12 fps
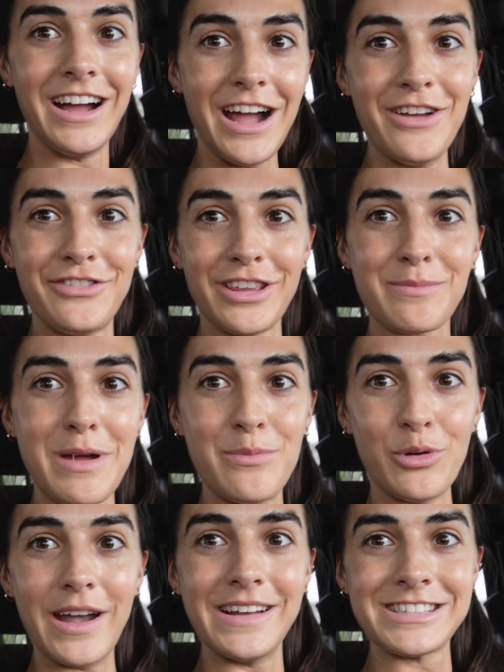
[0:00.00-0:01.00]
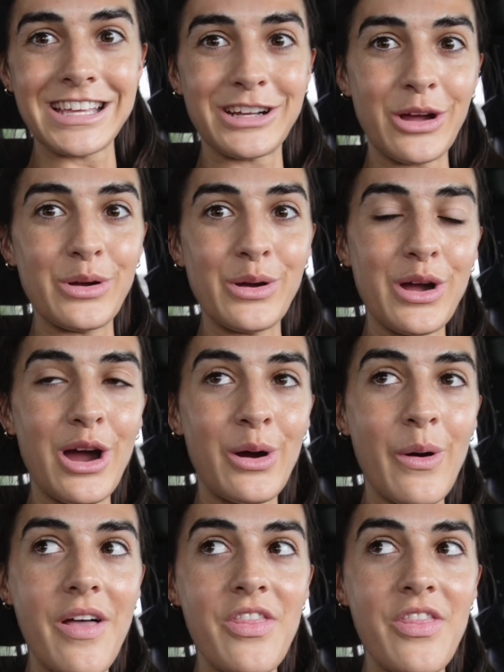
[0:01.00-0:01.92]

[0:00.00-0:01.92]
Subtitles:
I feel like my brain is like go, go, go,